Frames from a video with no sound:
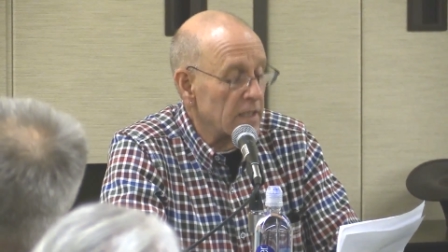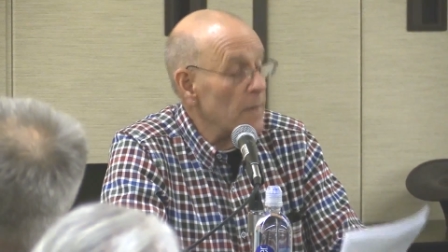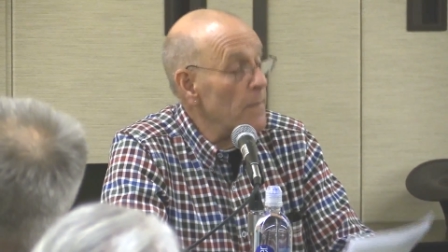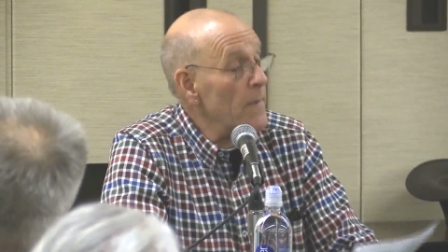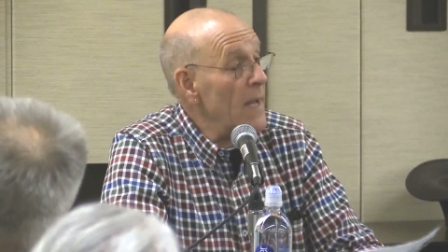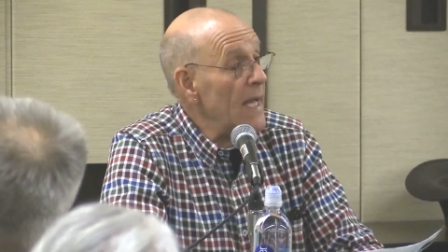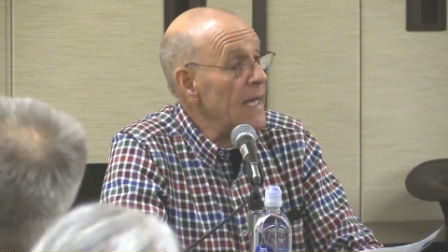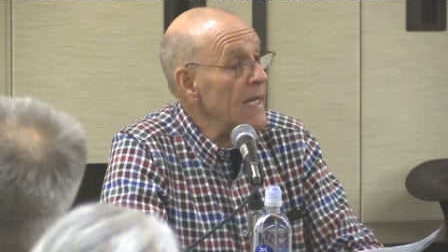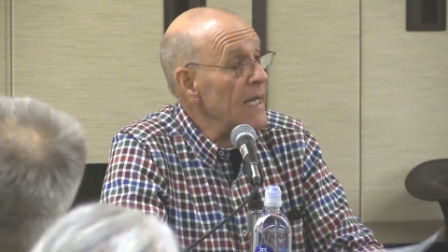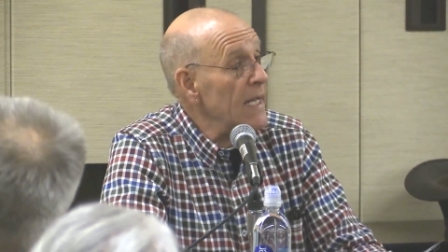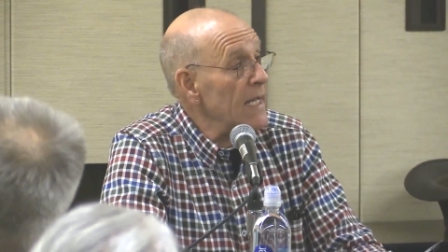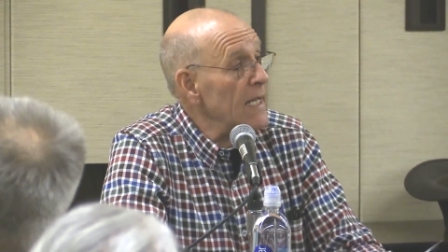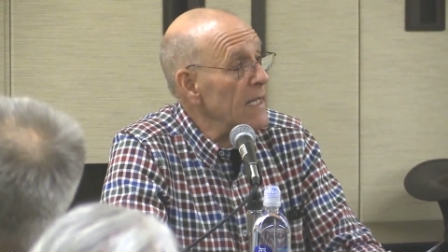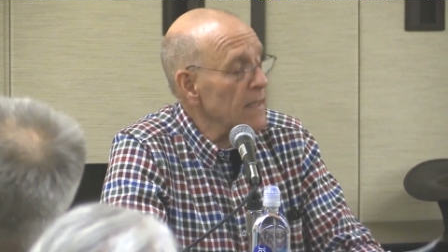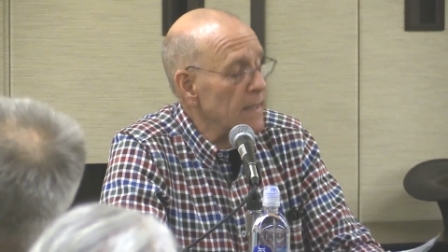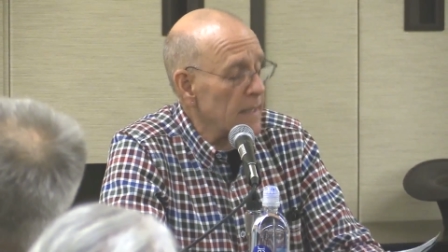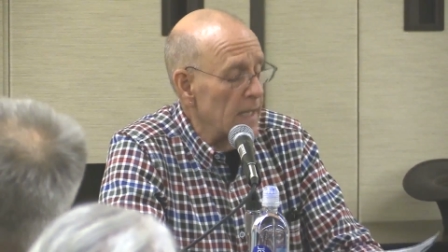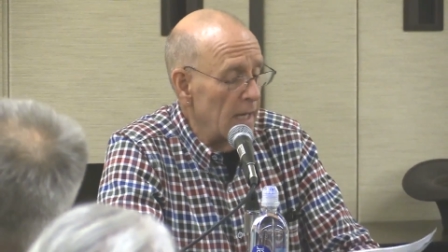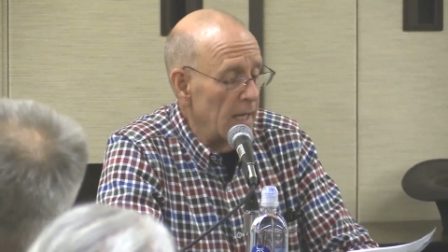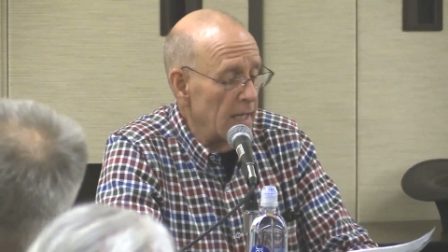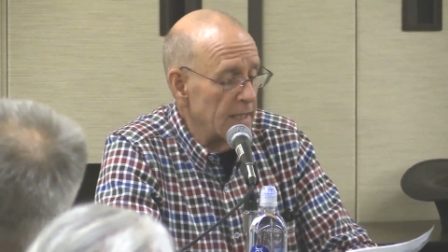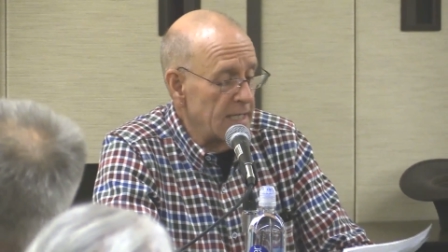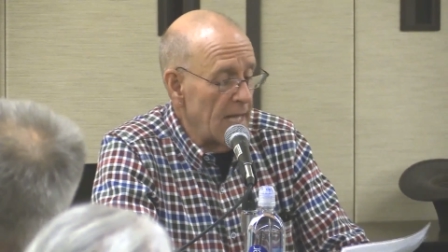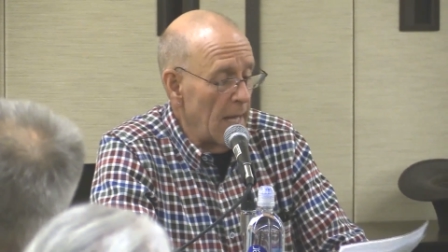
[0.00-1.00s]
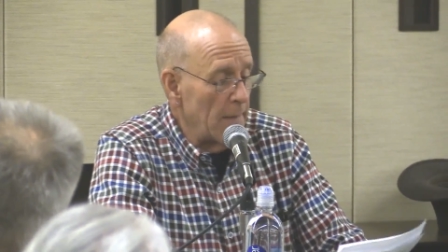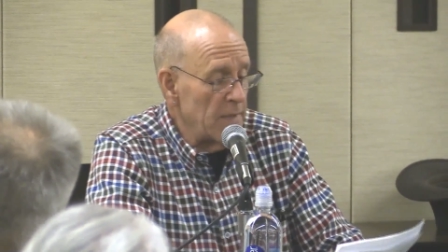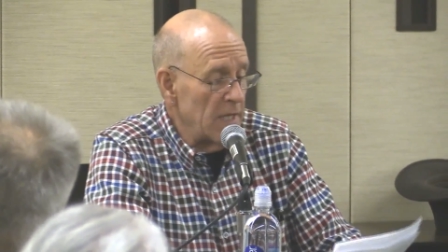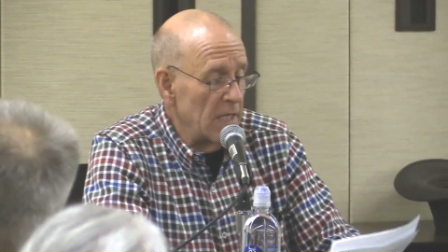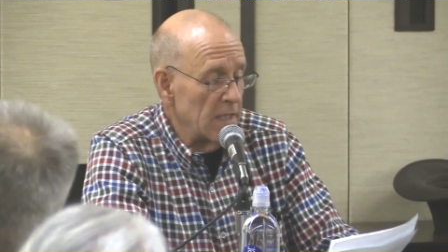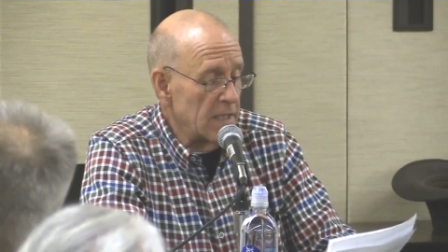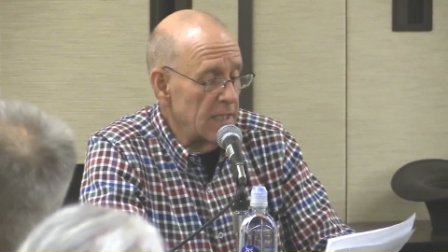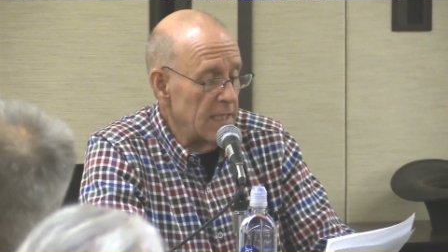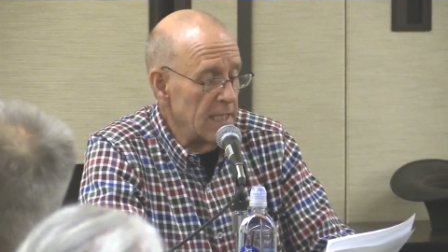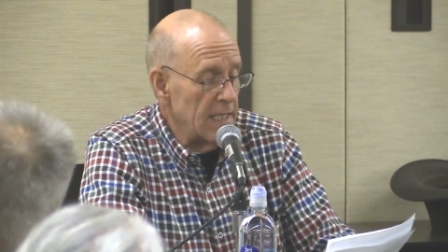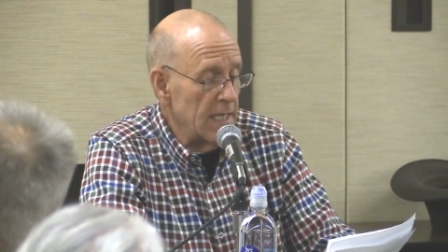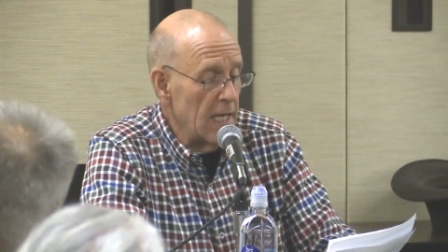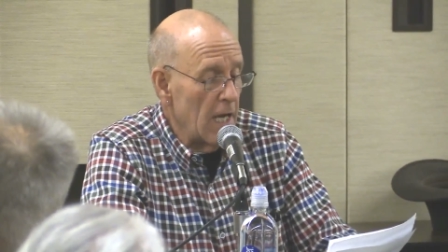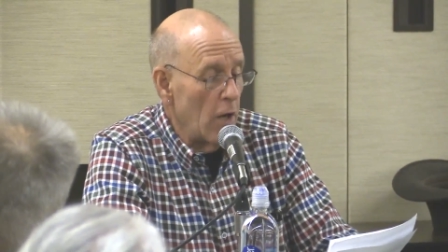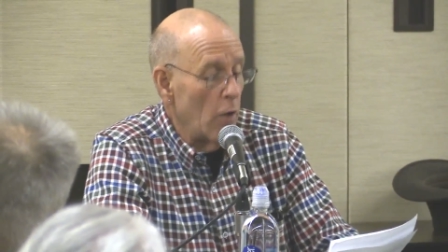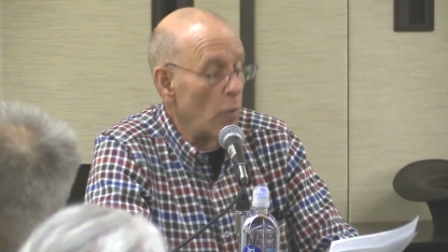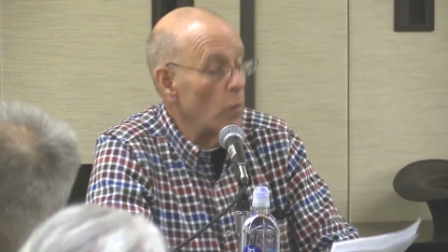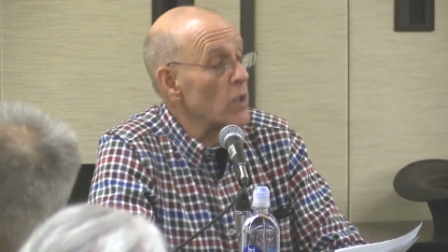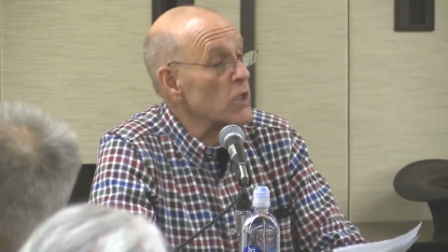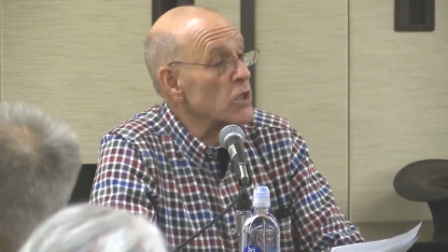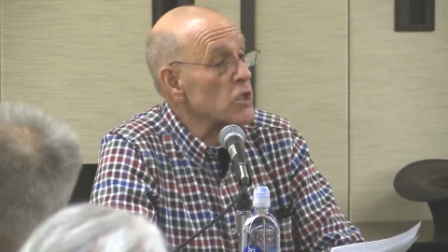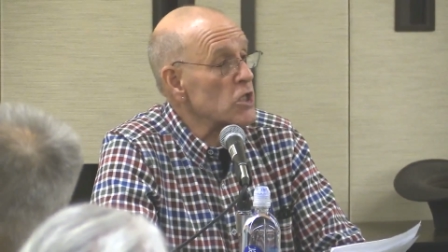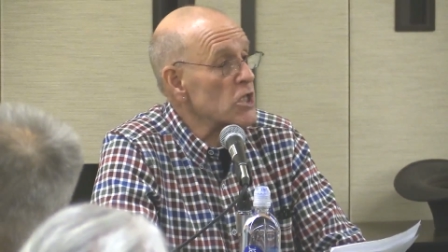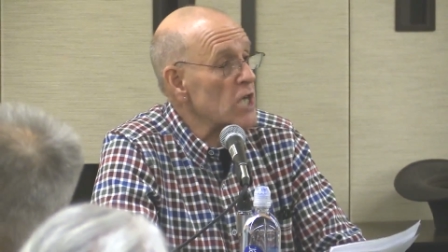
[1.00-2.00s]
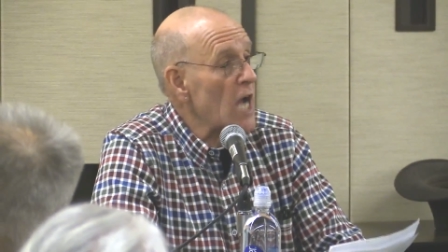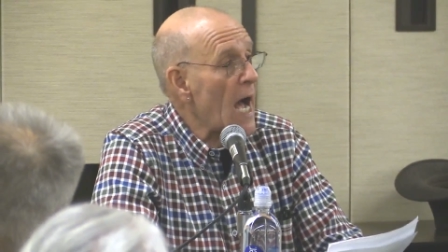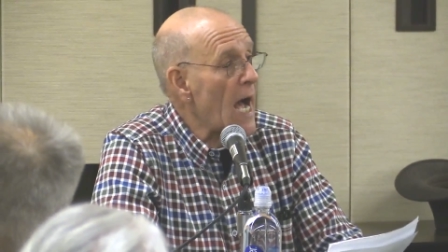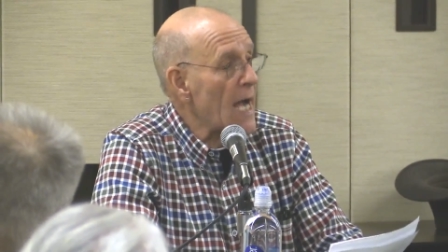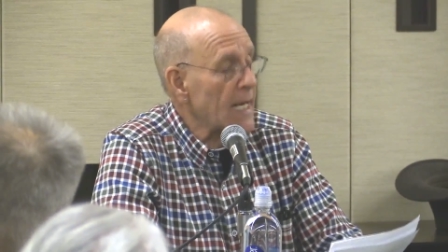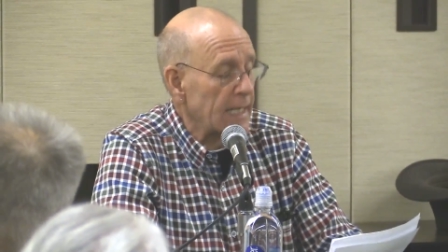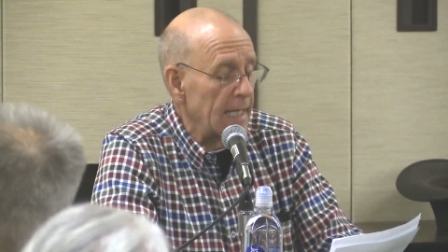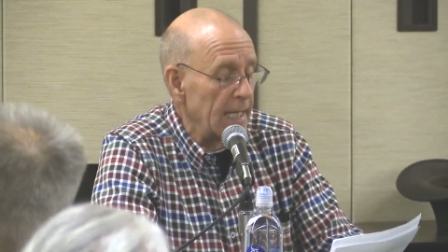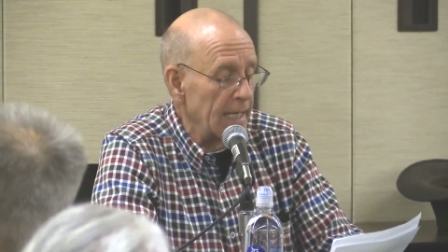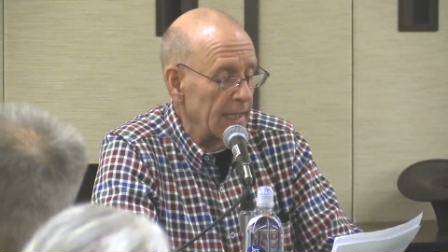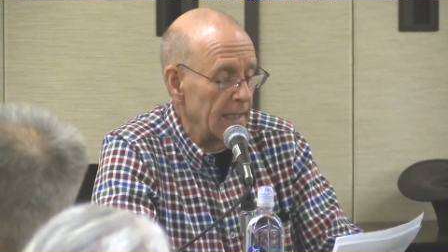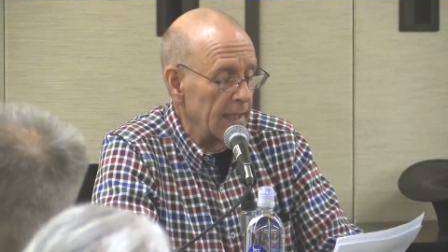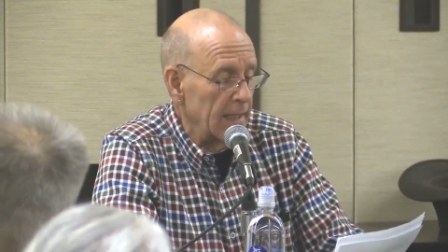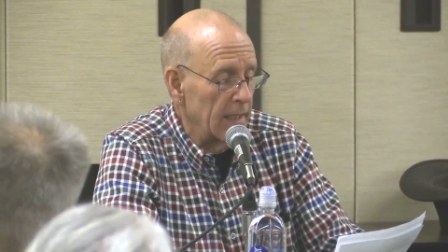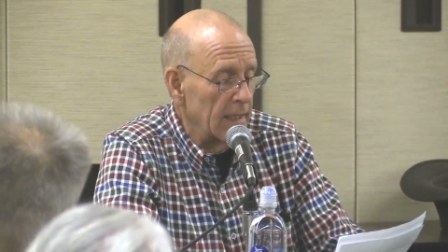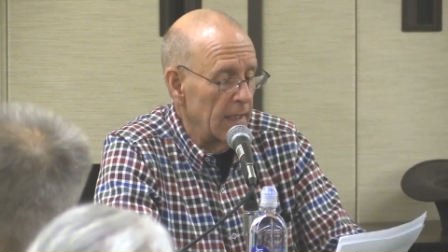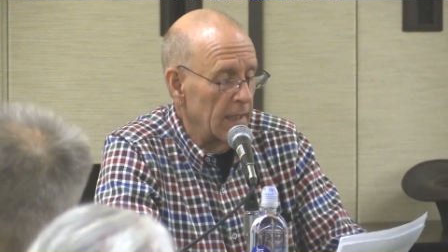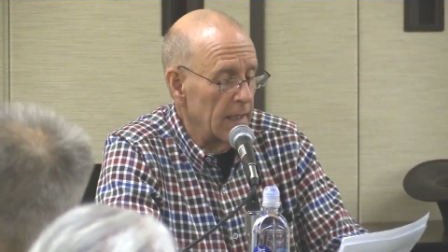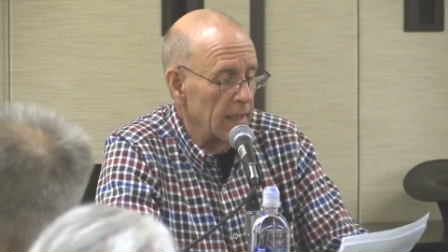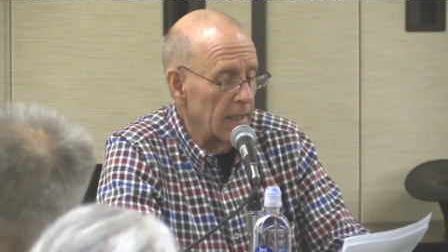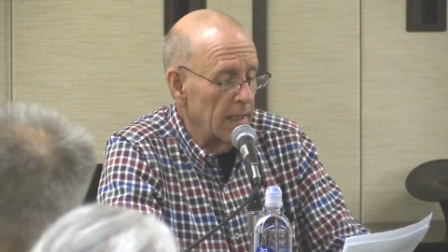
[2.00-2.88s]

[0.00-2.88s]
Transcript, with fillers: To many, the WTO was shocking